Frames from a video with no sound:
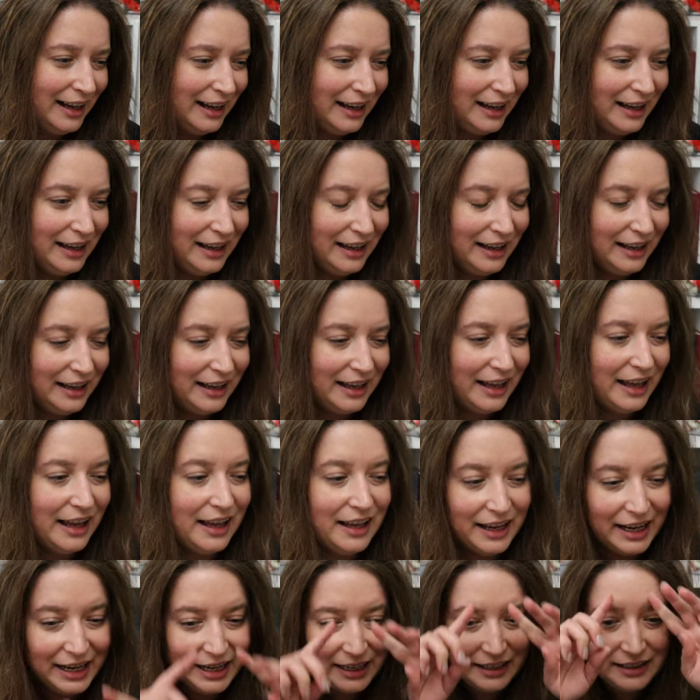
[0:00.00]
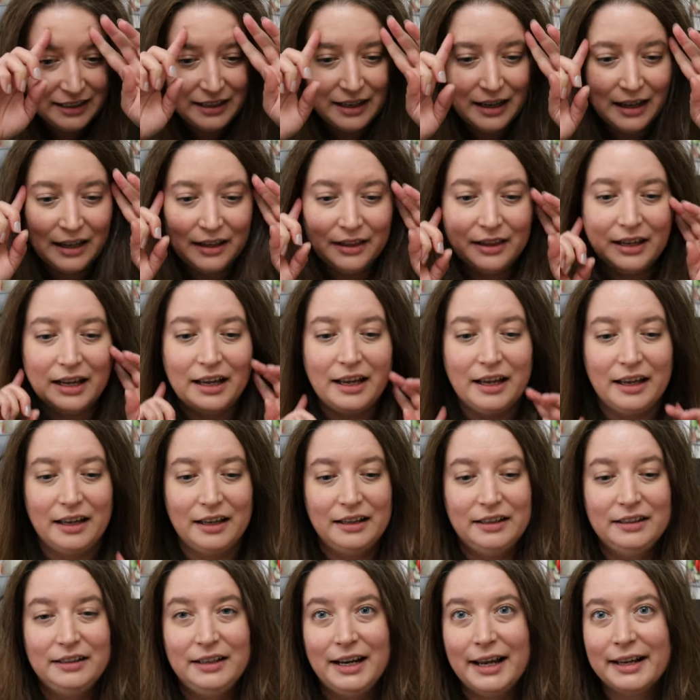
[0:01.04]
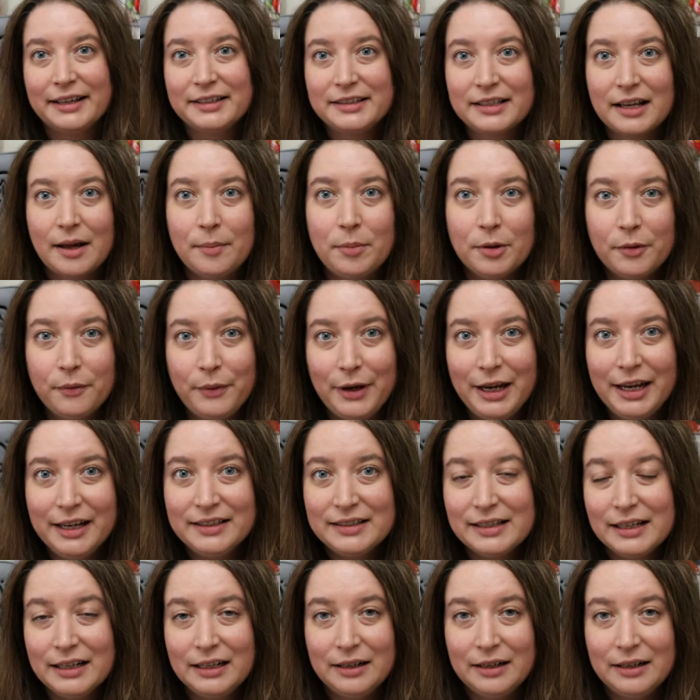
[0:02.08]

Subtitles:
In the next couple weeks,